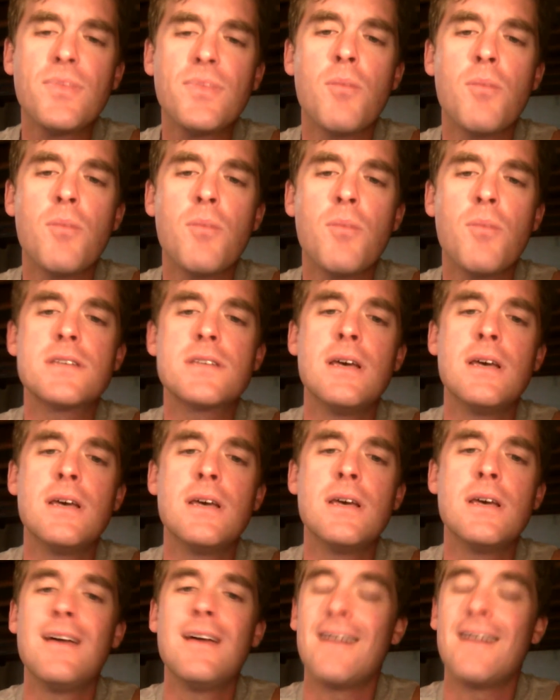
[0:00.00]
But
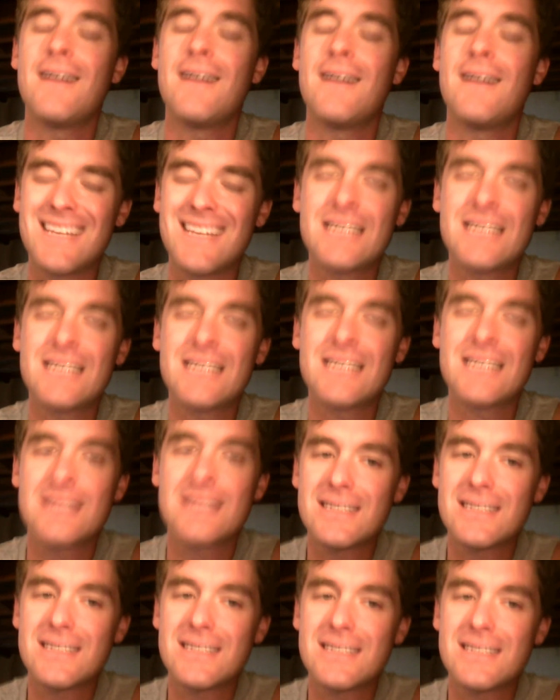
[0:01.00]
a second
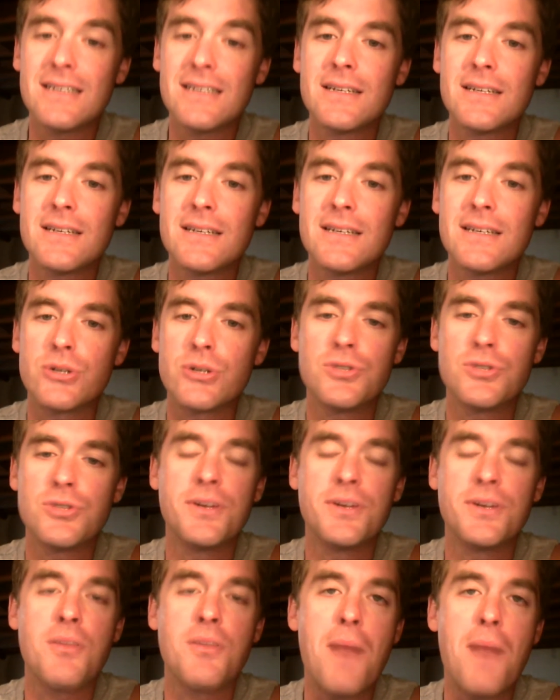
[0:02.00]
study here
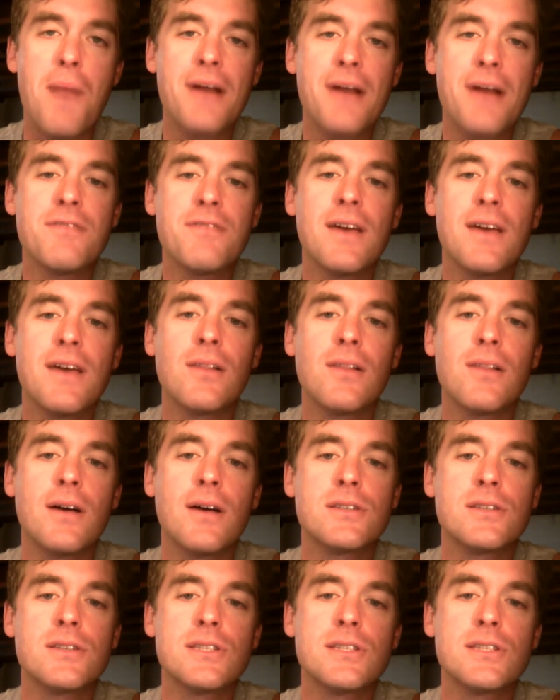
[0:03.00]
showing the body fat
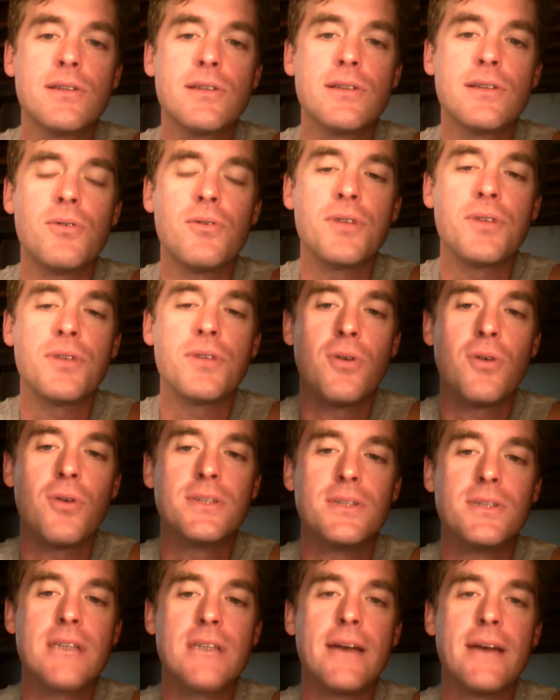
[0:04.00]
loss slowed and
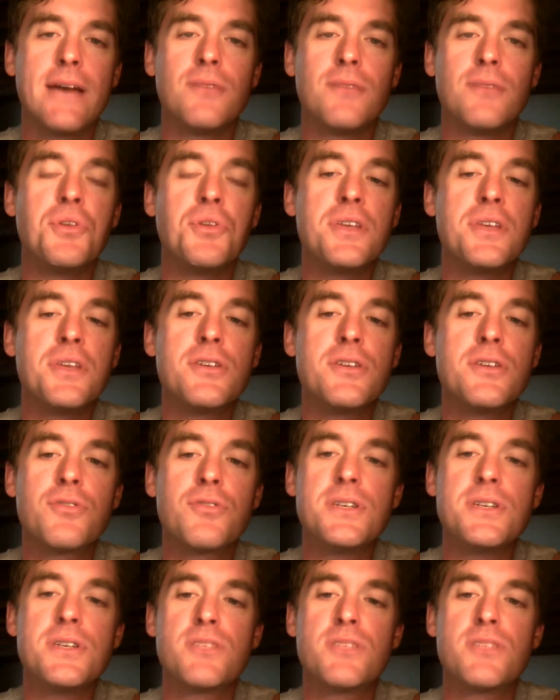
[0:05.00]
coincided with
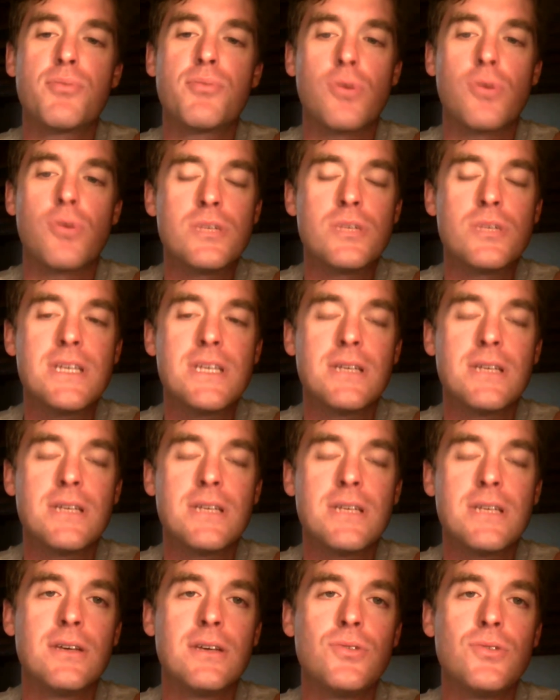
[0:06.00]
increased protein
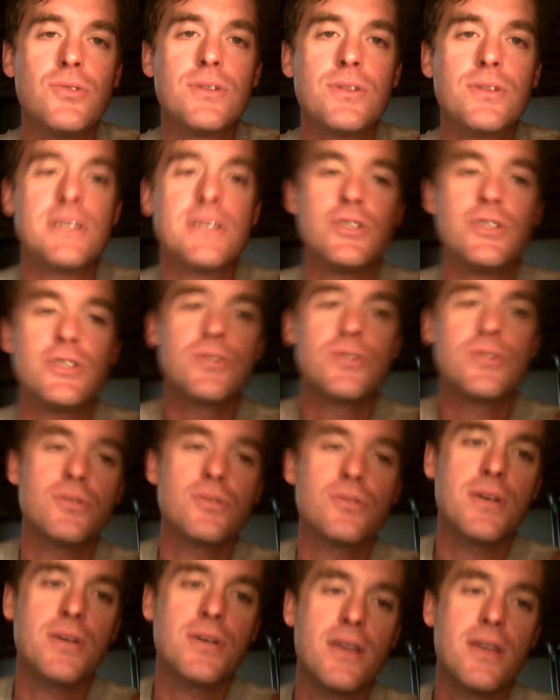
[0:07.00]
utilization. So
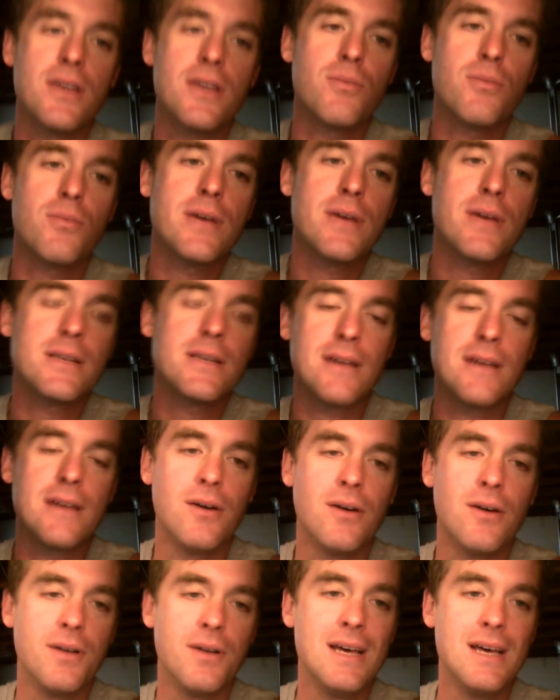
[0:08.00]
again, they're breaking
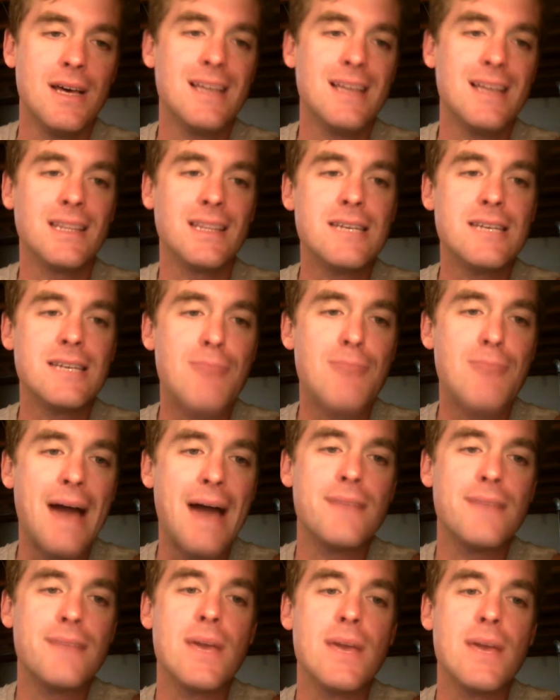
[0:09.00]
down lean
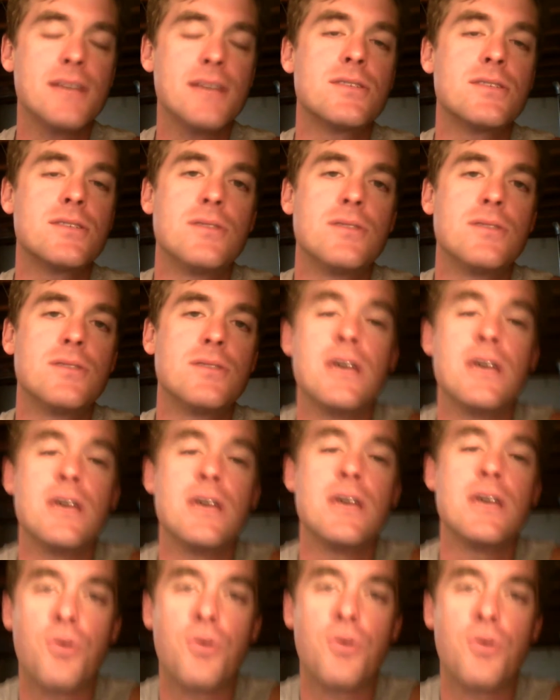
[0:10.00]
body mass in
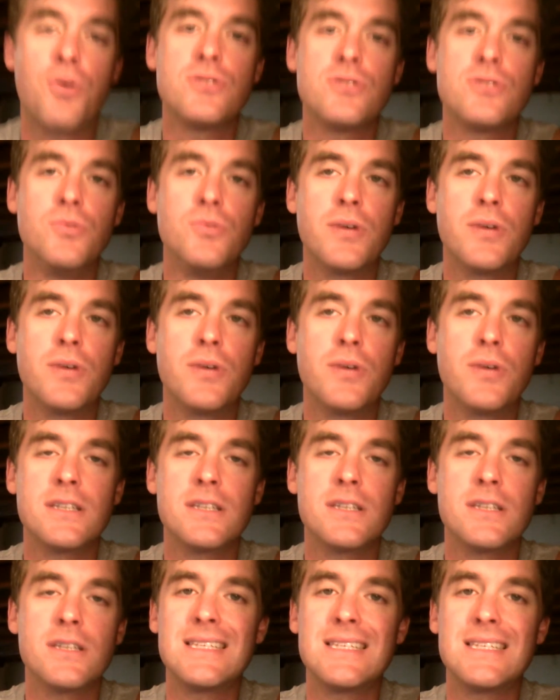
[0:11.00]
order to kind of
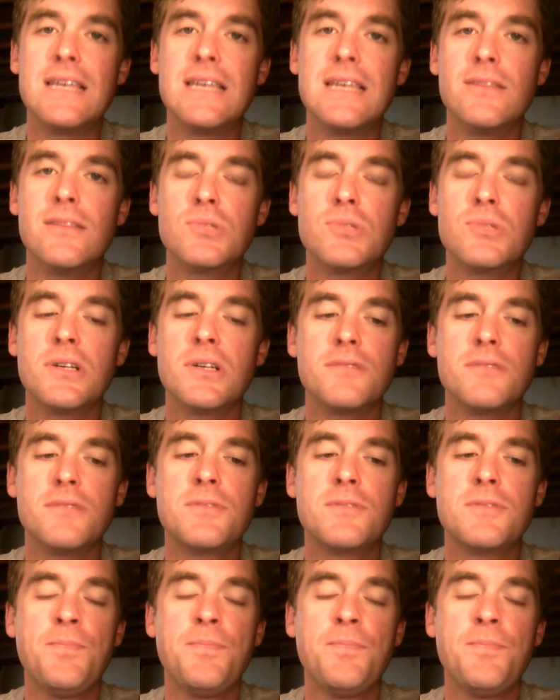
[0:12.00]
sustain themselves.